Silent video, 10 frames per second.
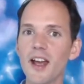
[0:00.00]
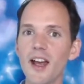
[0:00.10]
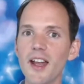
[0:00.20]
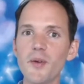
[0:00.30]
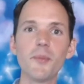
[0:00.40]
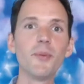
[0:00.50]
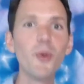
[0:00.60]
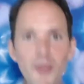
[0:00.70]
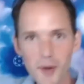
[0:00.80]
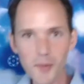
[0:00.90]
you want to pull
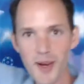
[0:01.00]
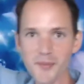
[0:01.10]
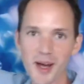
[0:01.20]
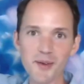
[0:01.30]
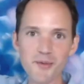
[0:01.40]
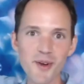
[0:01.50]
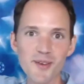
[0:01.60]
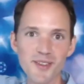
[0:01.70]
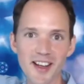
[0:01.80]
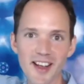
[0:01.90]
that weed by the root
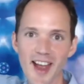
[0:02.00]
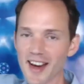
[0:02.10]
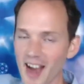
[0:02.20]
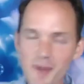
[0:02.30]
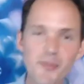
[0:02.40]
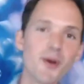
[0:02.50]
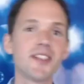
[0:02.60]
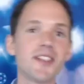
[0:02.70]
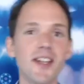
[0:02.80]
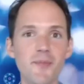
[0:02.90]
and compost
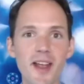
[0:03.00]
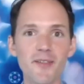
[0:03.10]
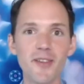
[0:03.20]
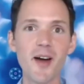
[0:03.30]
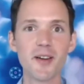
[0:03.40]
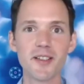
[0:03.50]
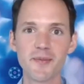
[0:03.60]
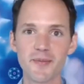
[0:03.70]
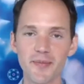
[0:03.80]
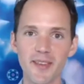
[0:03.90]
it and make
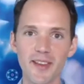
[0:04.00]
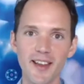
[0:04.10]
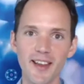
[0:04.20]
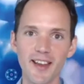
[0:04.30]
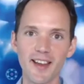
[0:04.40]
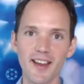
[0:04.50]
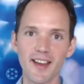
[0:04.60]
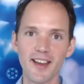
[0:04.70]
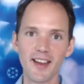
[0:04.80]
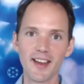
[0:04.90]
flowers.
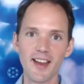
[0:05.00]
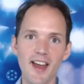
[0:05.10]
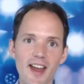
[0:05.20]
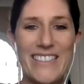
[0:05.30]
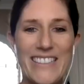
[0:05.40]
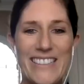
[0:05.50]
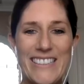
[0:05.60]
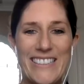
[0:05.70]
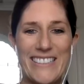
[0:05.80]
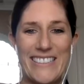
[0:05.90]
I love it.
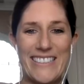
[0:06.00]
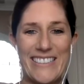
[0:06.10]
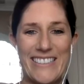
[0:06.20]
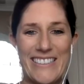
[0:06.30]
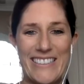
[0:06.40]
Faith.